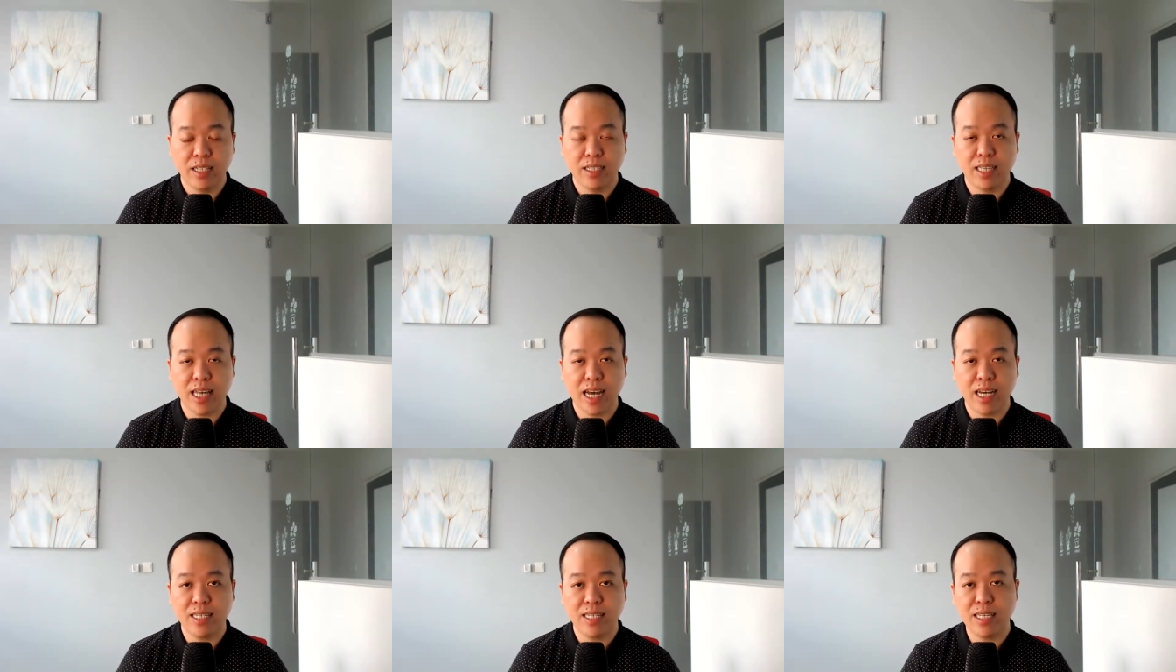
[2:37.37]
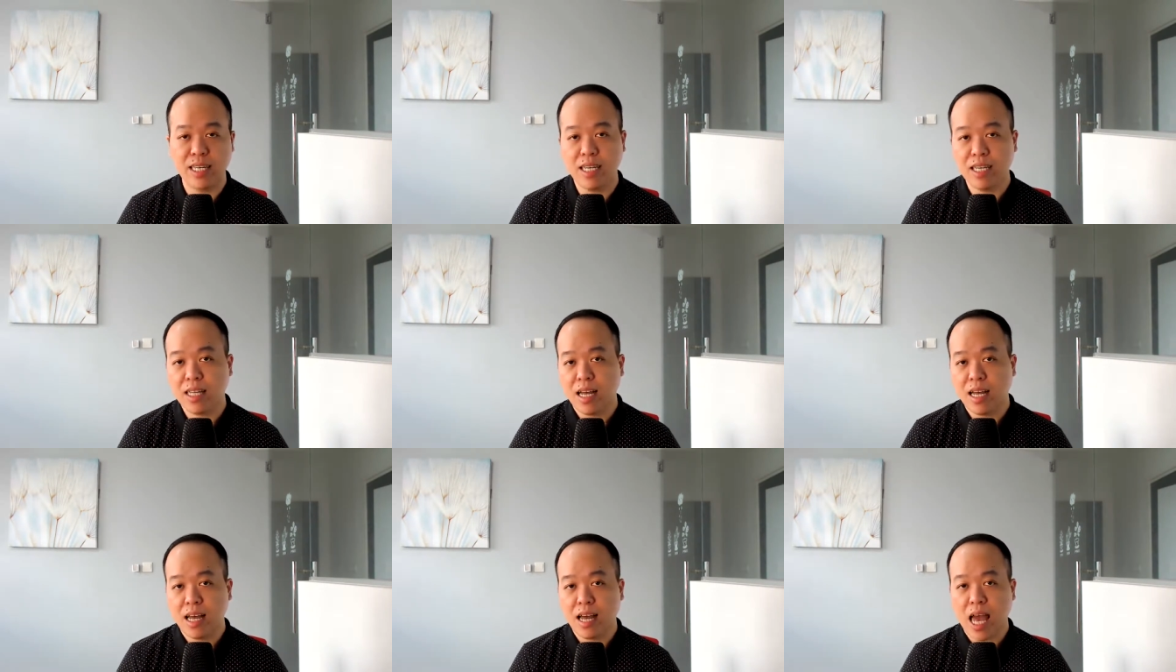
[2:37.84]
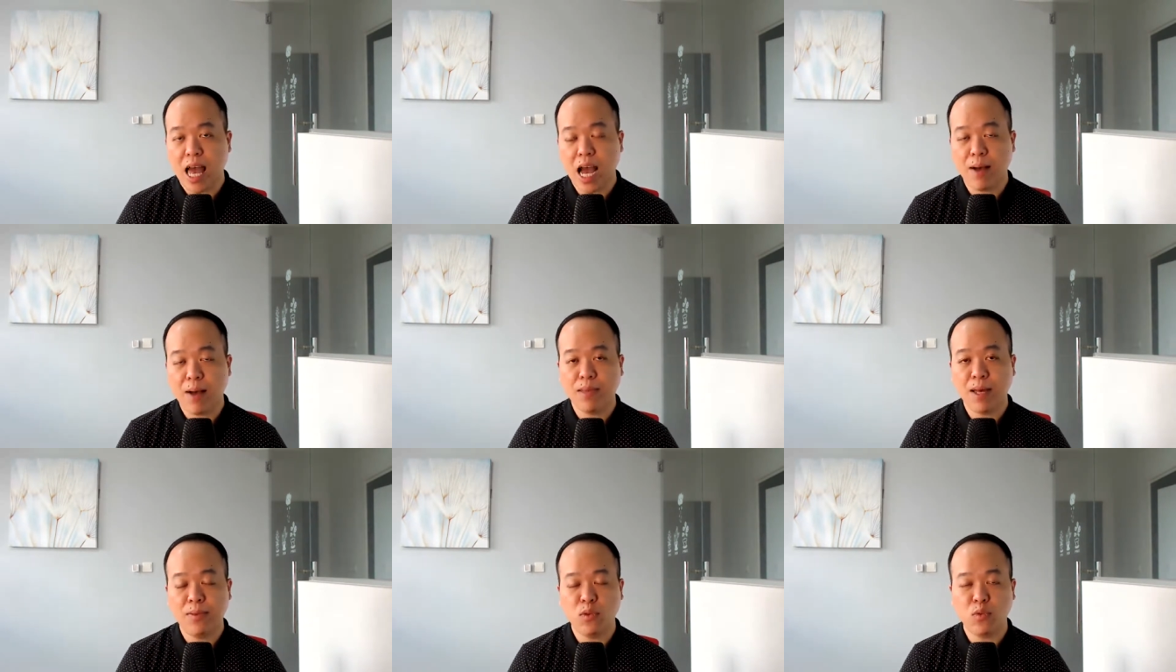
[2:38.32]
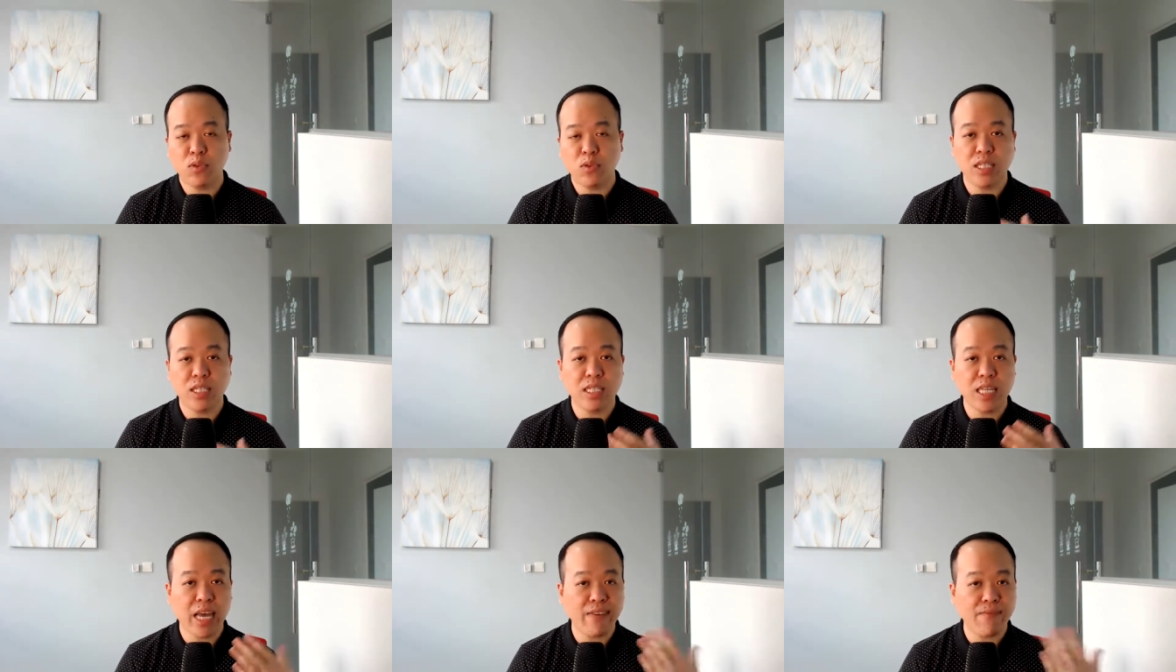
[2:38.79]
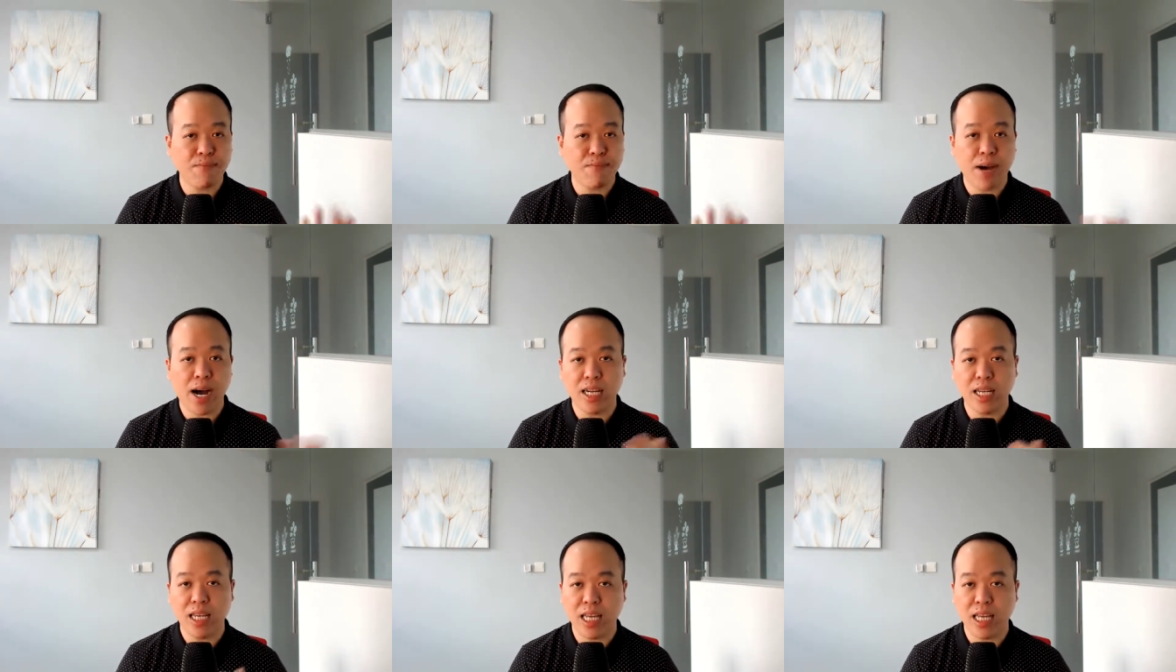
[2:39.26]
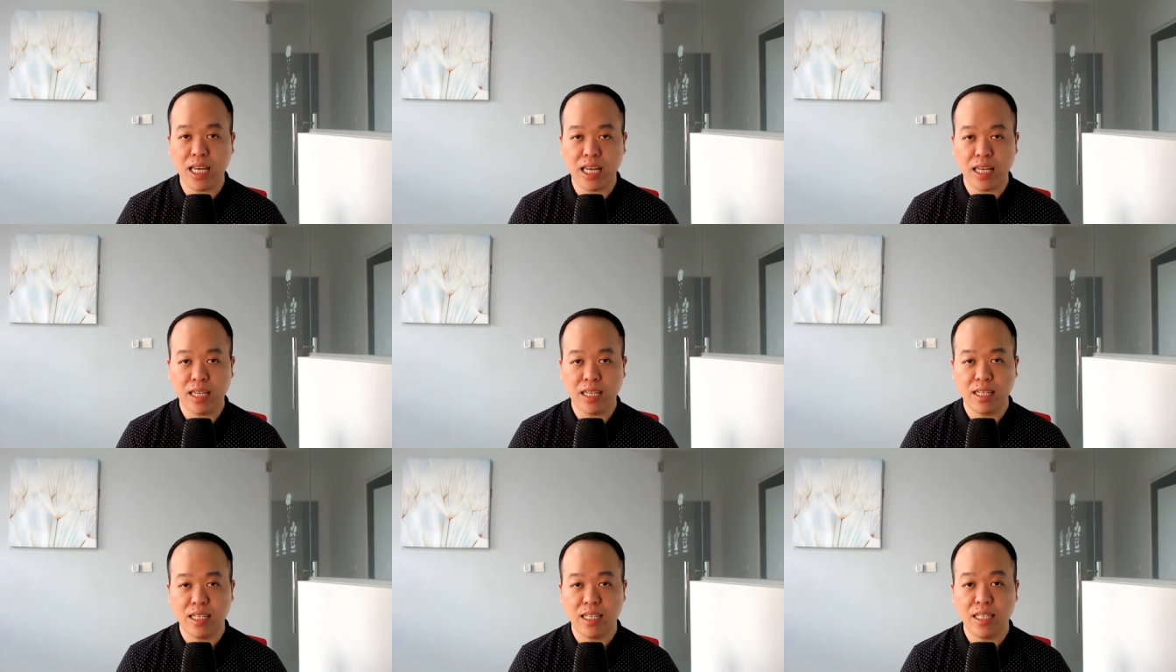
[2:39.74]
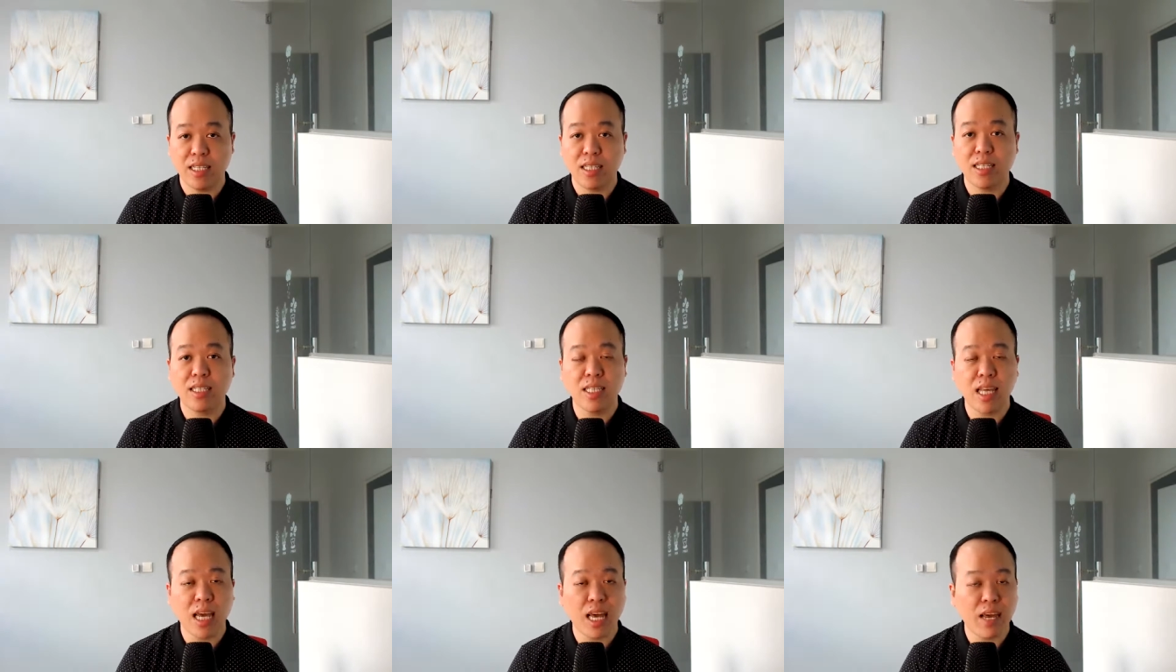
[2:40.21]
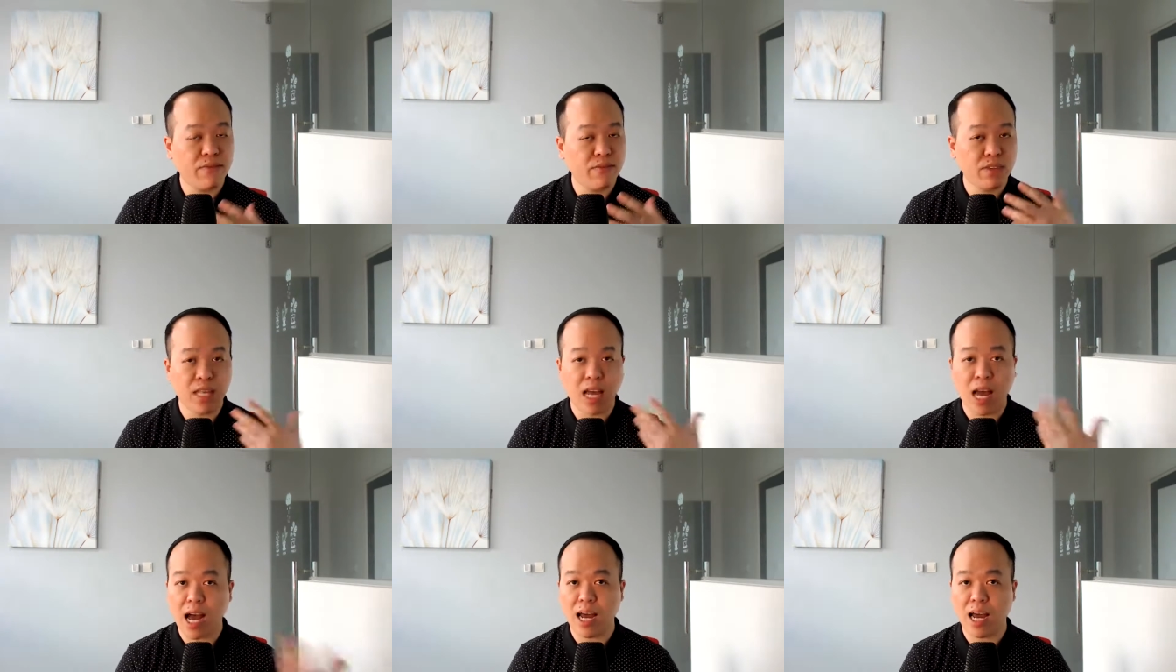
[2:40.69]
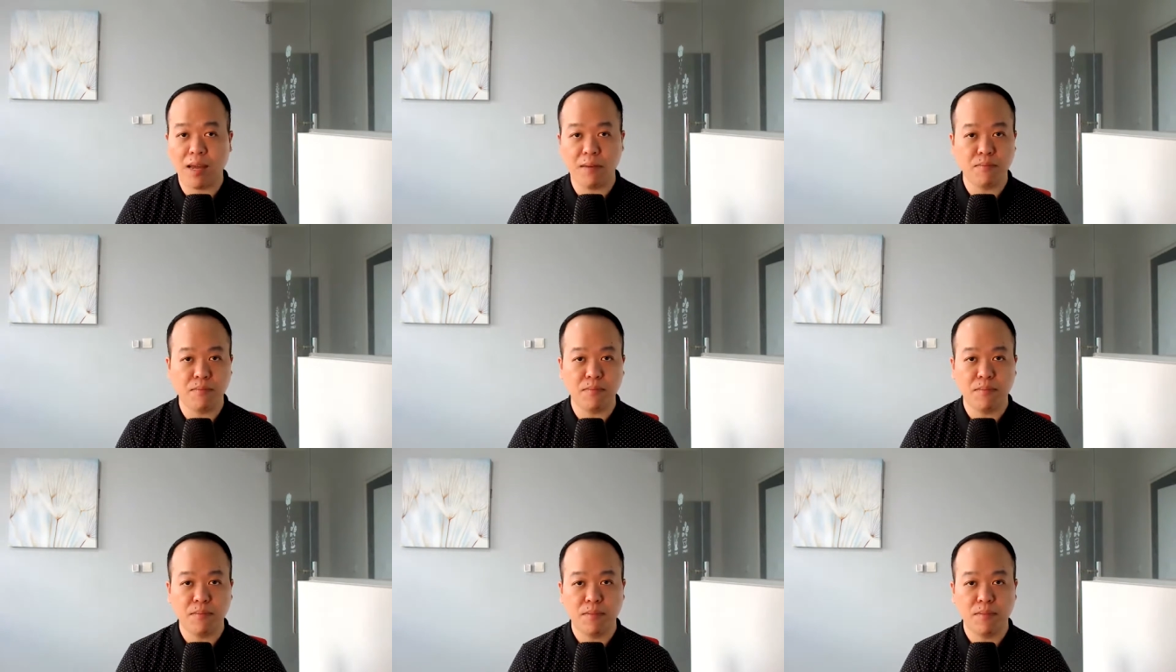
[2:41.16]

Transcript: Does it help them to save money, save time,